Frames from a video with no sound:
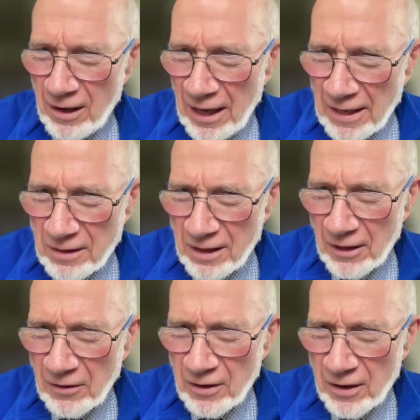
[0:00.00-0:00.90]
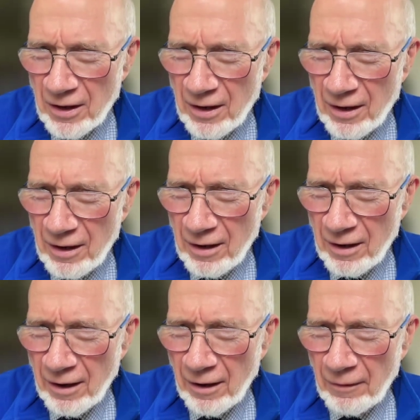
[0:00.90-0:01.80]
like that.
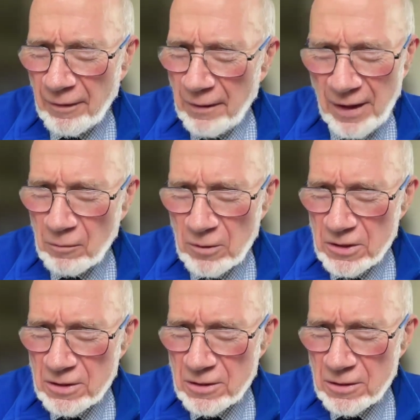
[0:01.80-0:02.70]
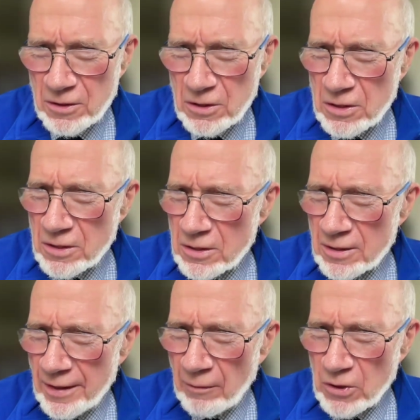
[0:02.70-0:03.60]
And then that was
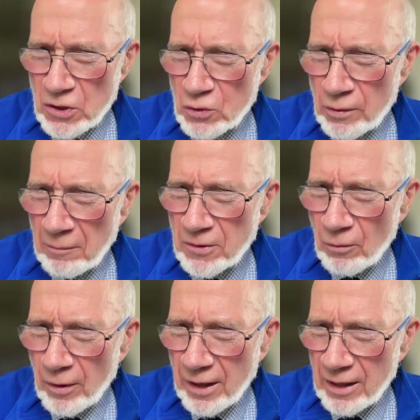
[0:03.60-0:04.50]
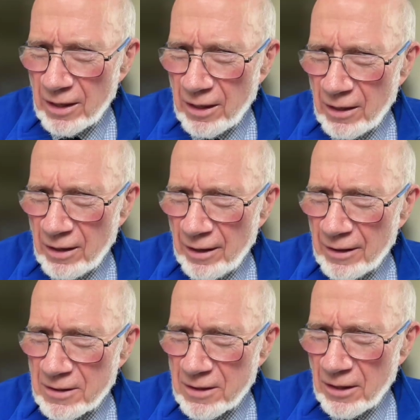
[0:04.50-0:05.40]
swept away
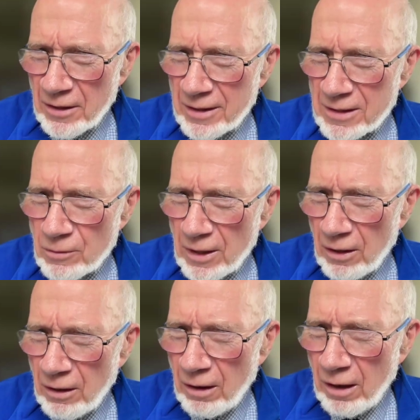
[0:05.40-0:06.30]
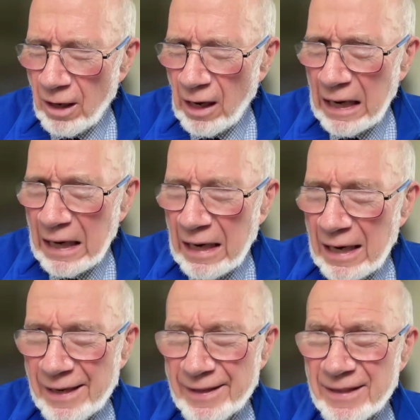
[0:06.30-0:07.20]
as well.
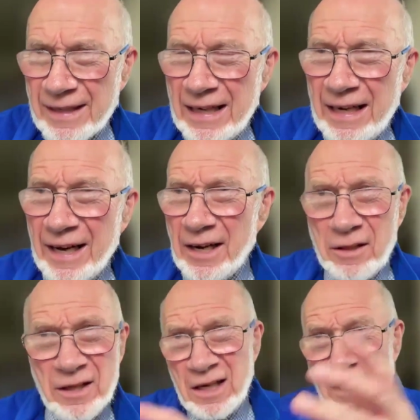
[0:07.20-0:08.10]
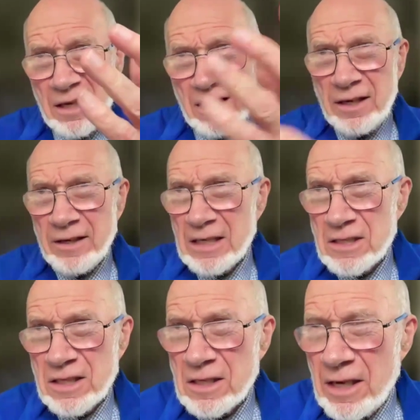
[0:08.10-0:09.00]
And I think in
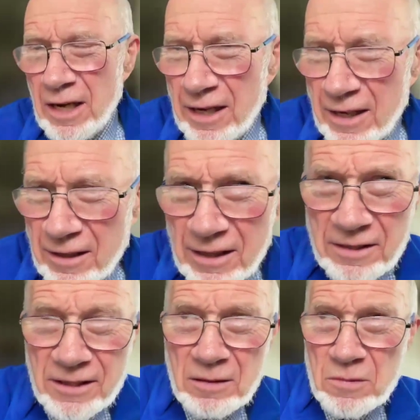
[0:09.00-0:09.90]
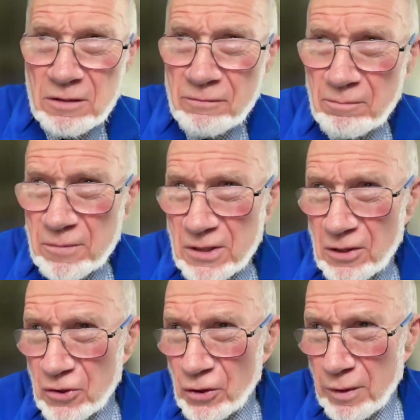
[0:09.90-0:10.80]
that sense, in terms of
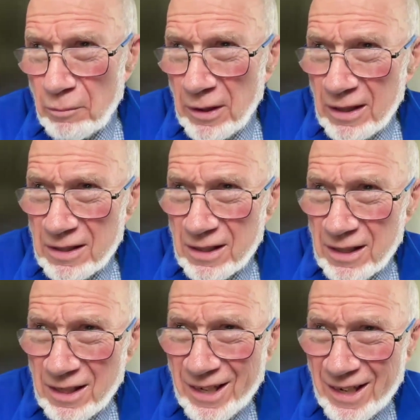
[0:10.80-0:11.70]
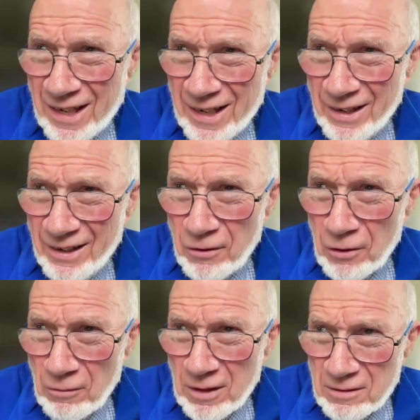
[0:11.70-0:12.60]
social mobility,
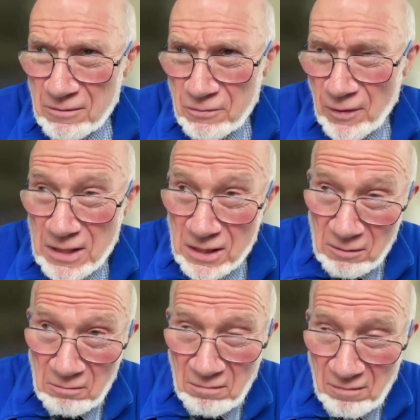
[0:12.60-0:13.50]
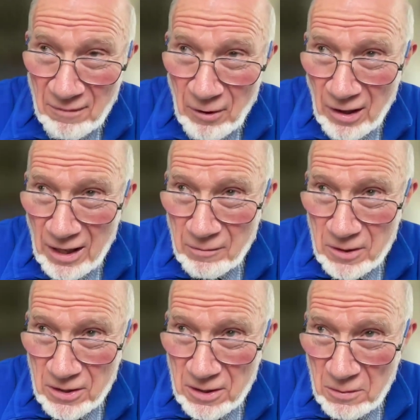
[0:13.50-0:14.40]
let's face it, modern
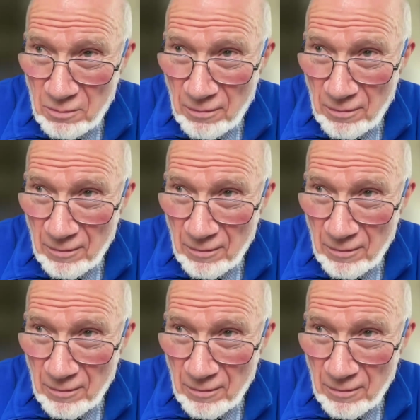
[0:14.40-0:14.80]
languages is